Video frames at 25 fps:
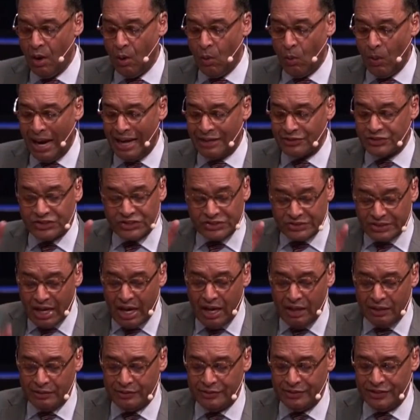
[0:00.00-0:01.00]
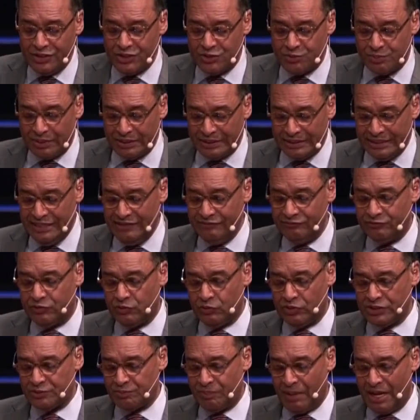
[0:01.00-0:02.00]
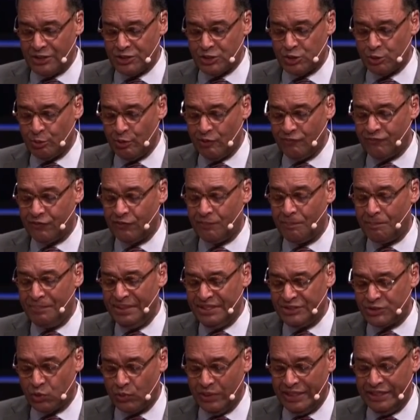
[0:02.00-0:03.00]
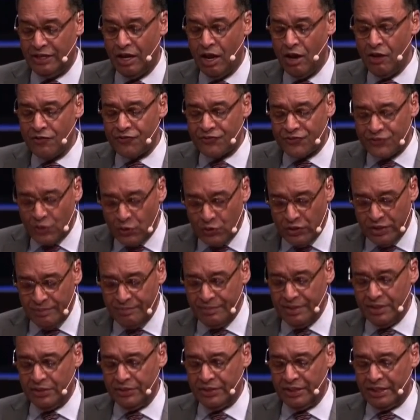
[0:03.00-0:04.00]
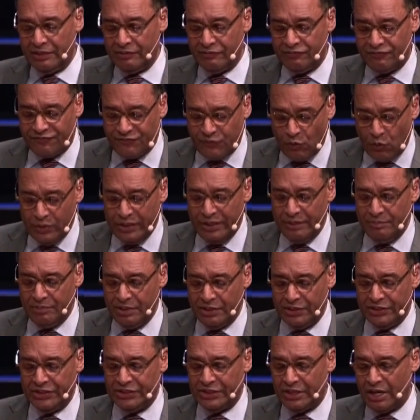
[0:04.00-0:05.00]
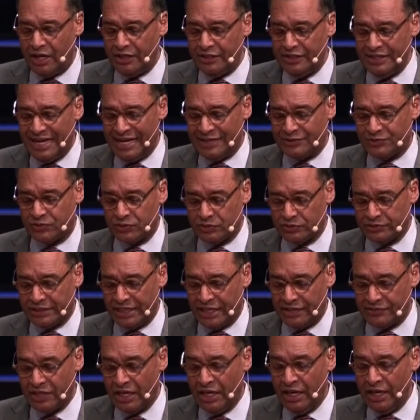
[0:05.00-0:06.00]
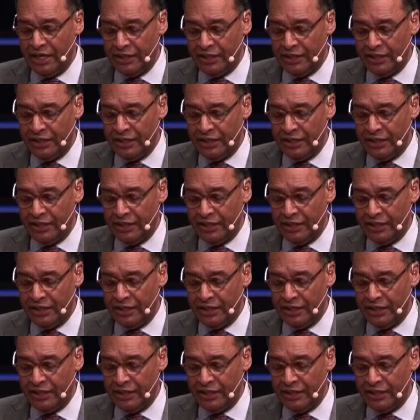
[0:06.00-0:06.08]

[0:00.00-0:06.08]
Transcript: while Stalin is believed responsible for between 30 million and 40 million unnatural deaths,